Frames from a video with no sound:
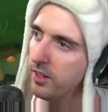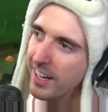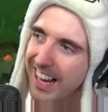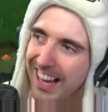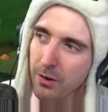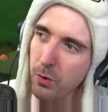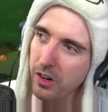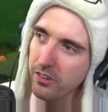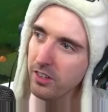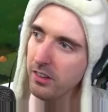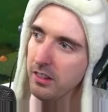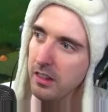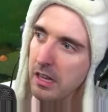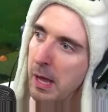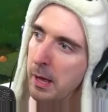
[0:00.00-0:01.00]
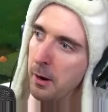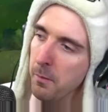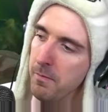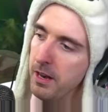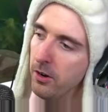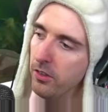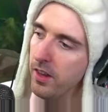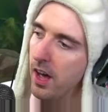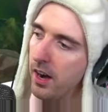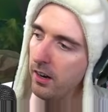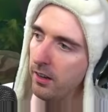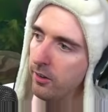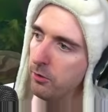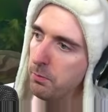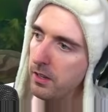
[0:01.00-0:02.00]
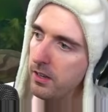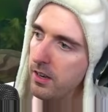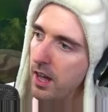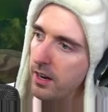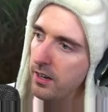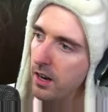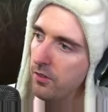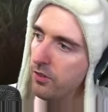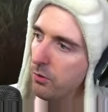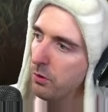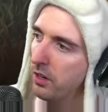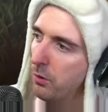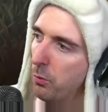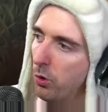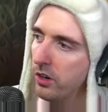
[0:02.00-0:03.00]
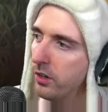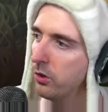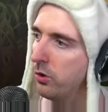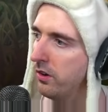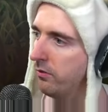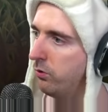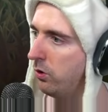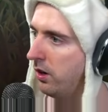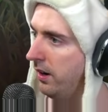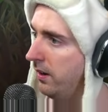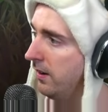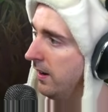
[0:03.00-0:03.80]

It kind of works a little bit on Nautilus, but not enough to really warrant going for it.